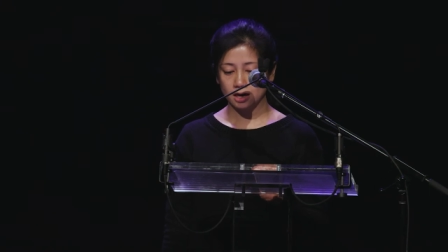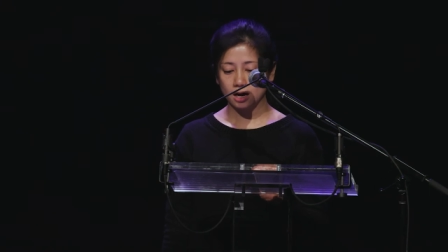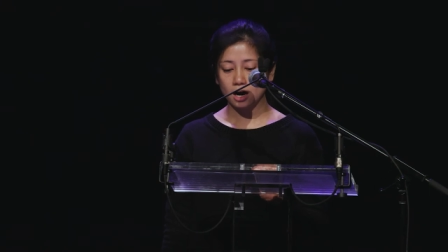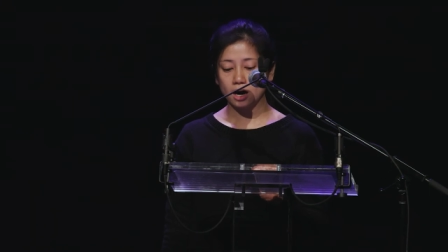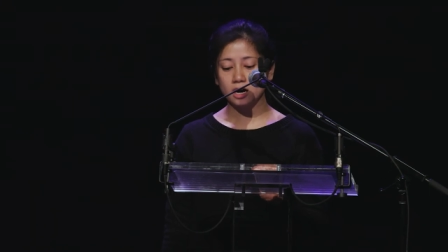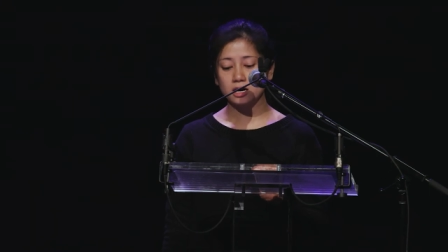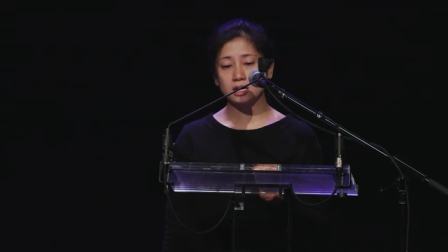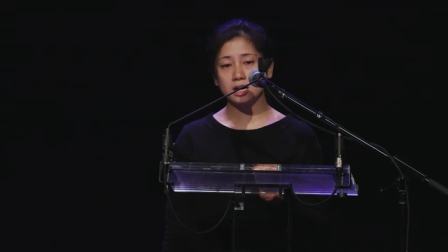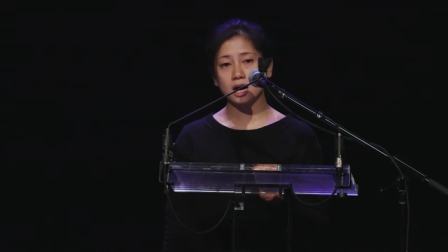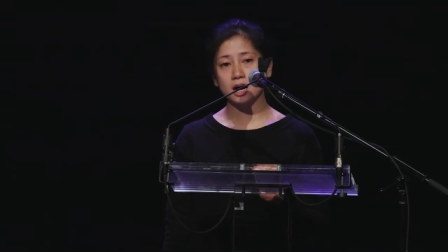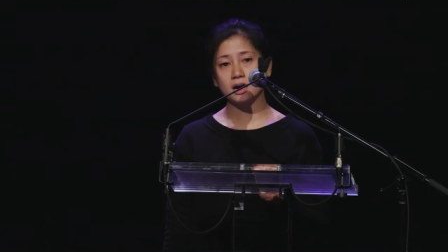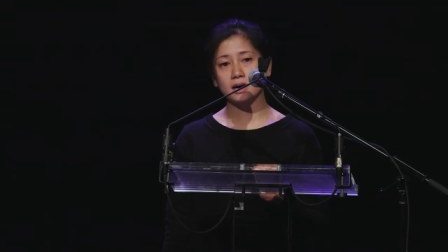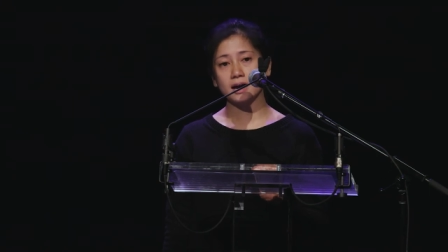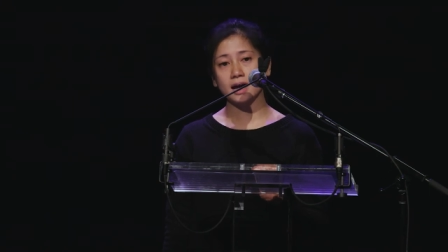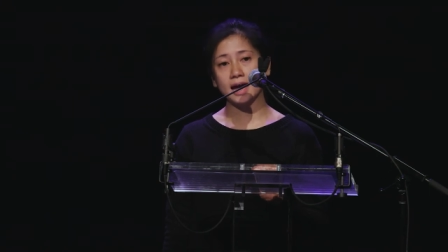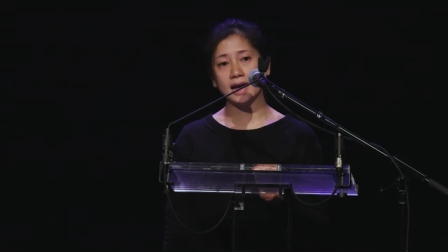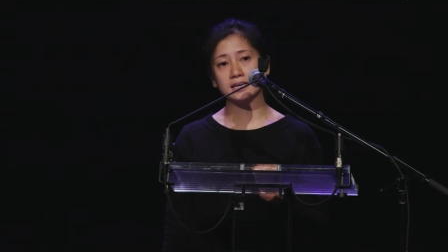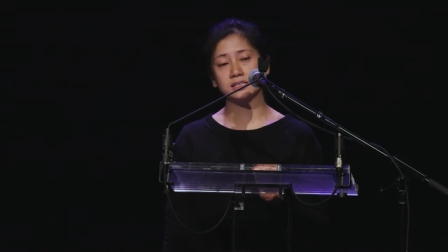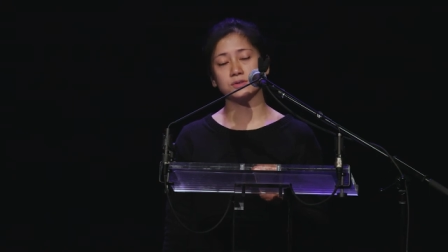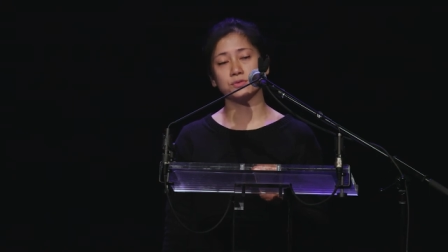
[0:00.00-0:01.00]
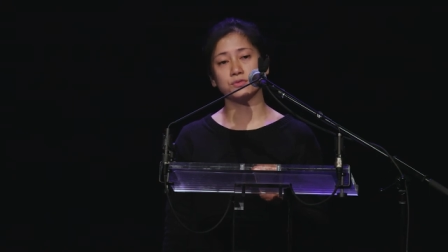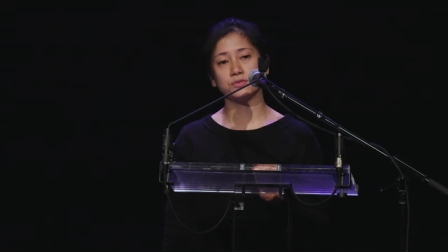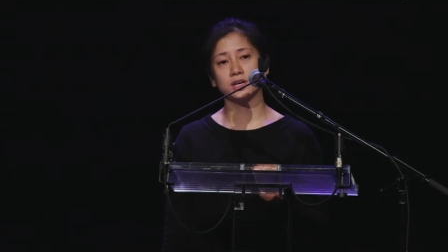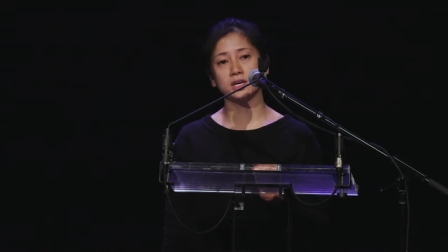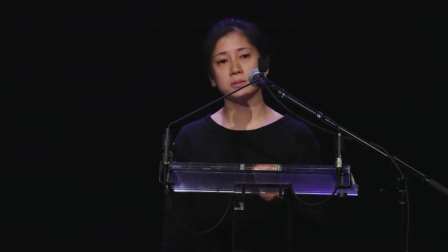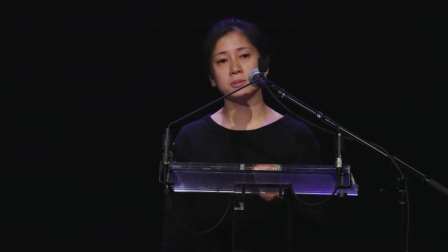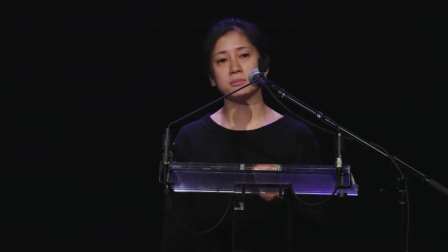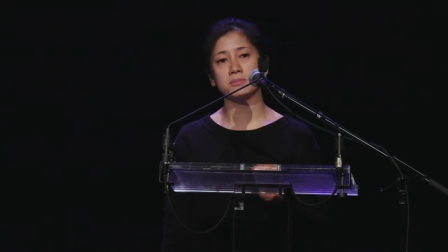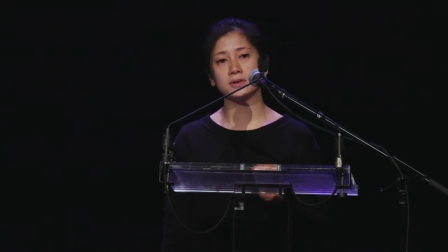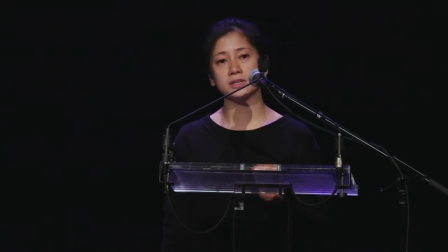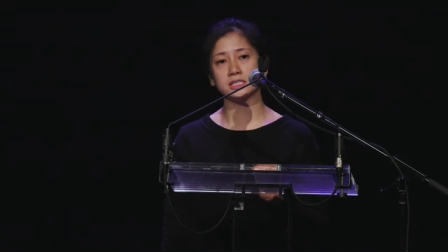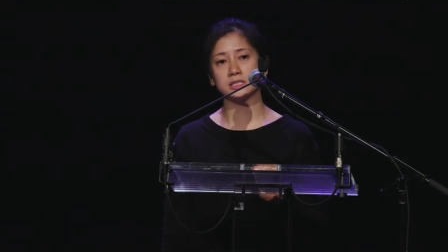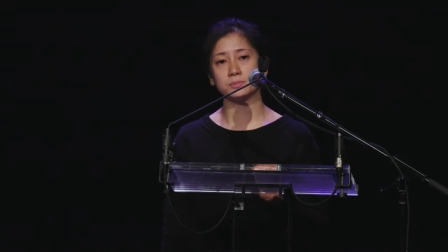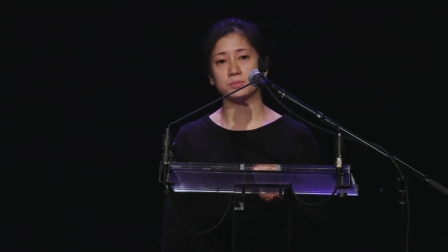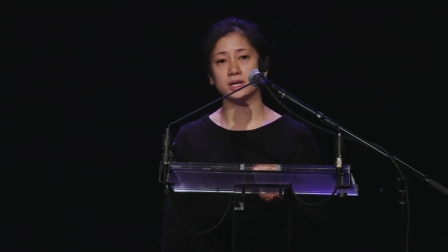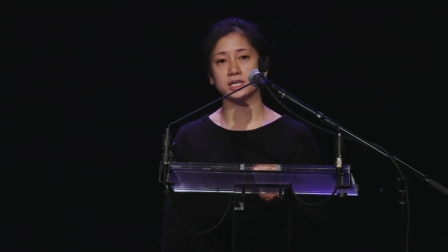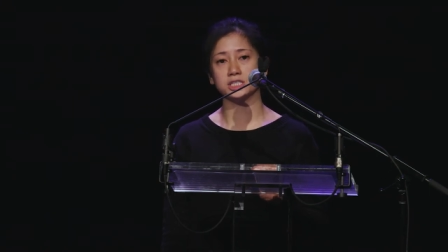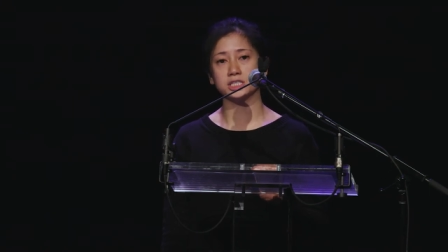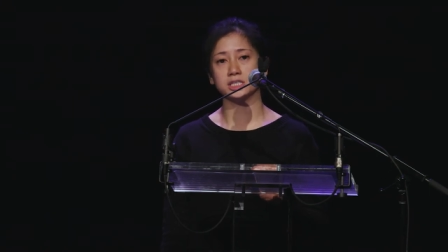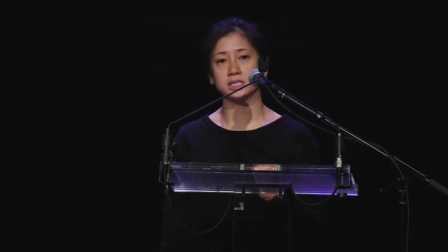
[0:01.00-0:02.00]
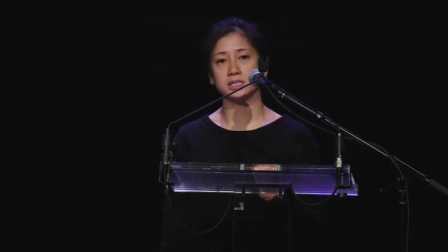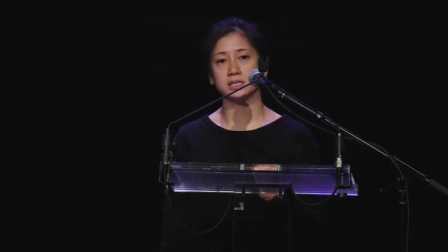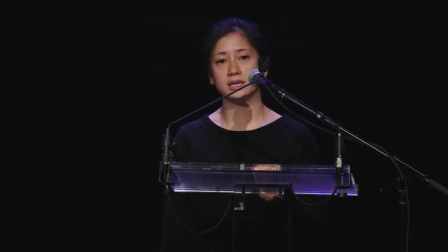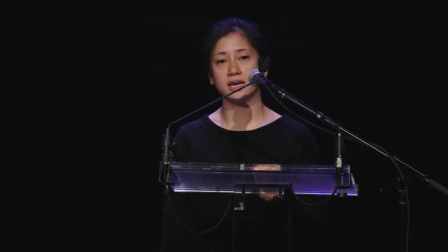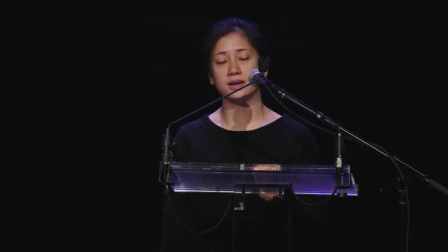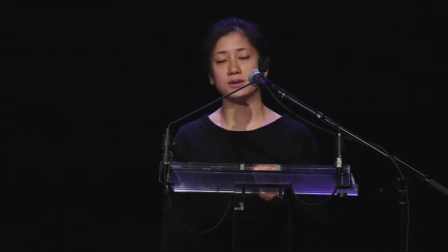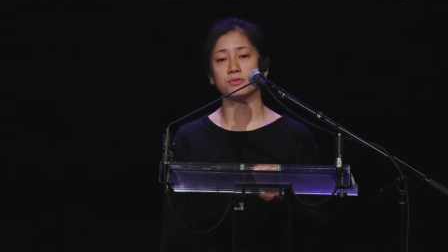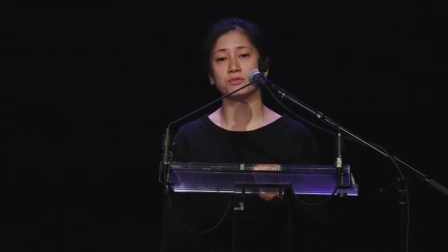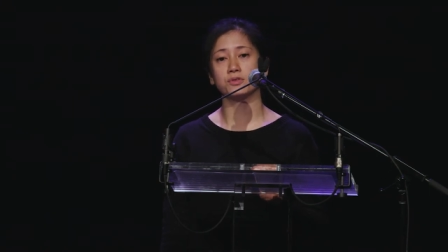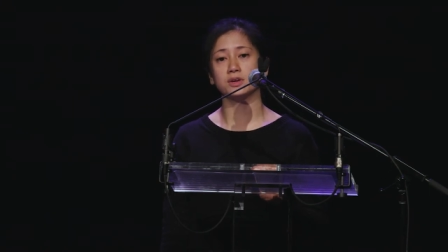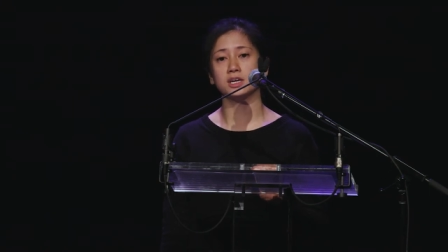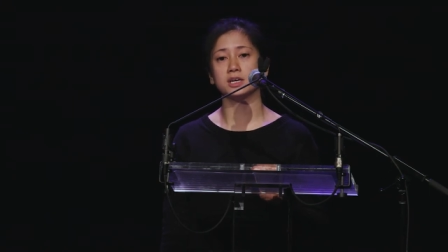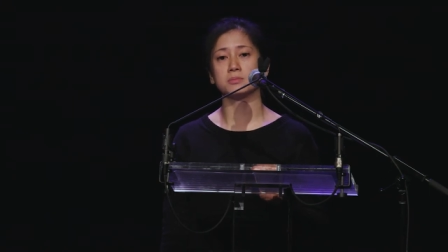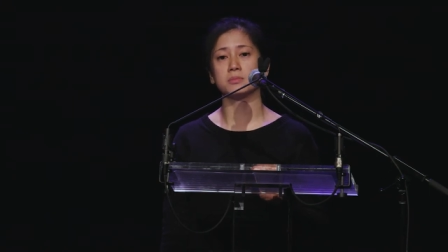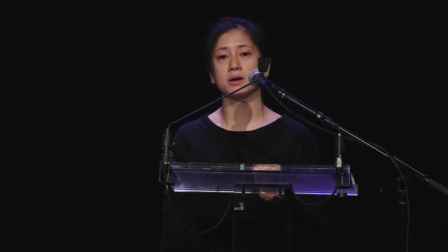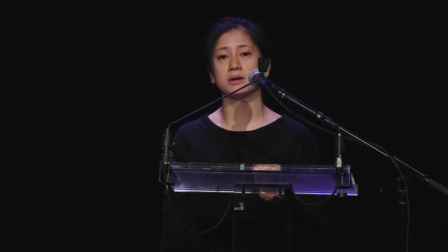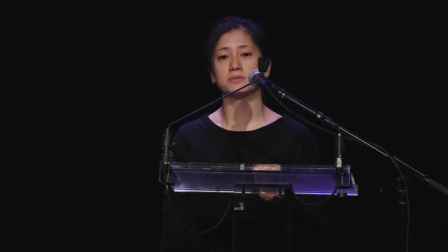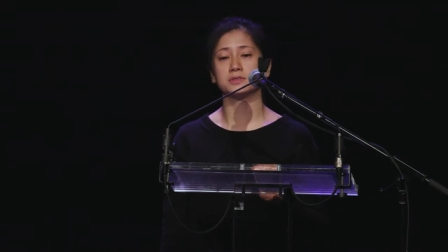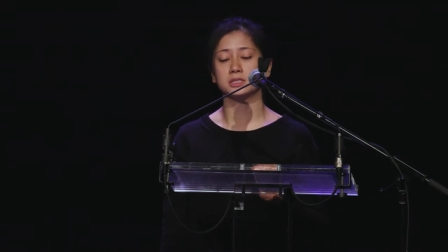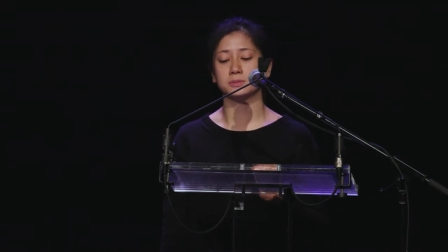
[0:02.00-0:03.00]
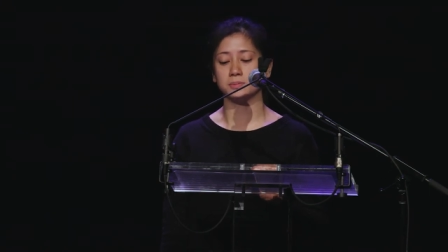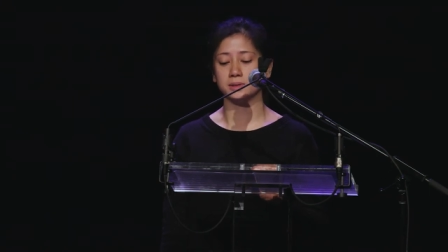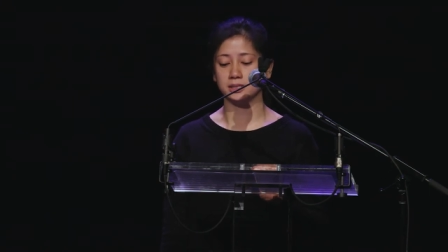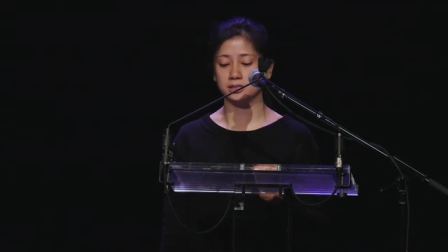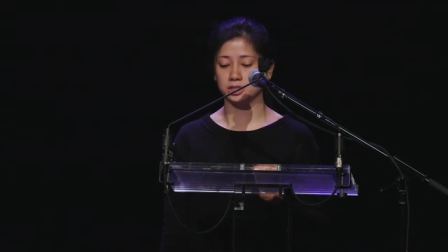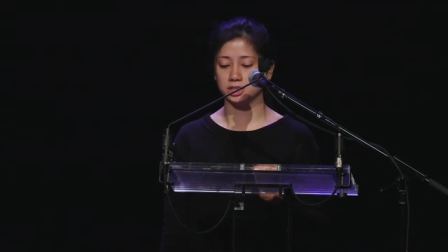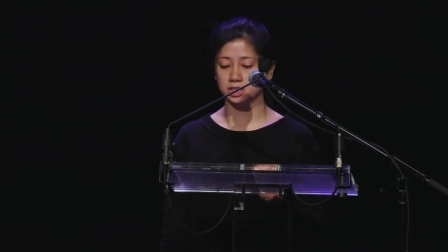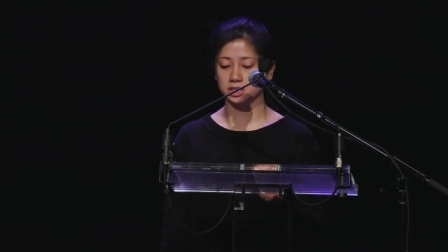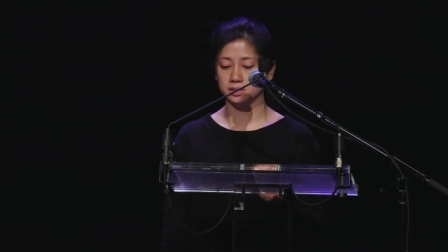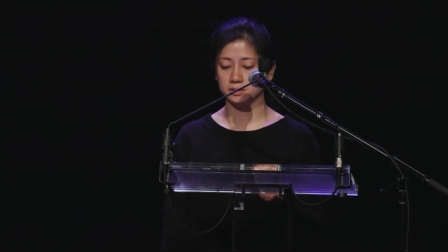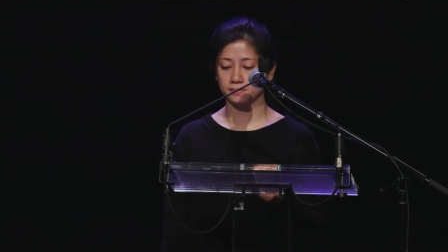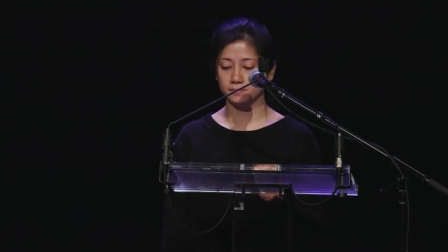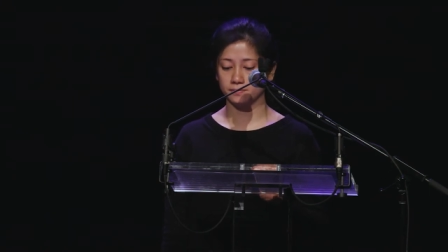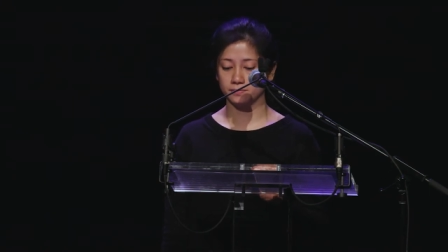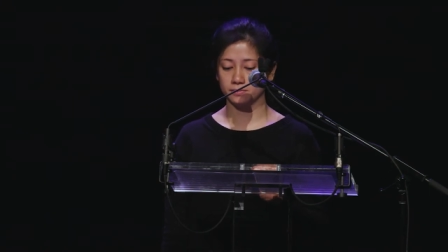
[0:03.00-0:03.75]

Hong Kong has freedom of expression and freedom of speech.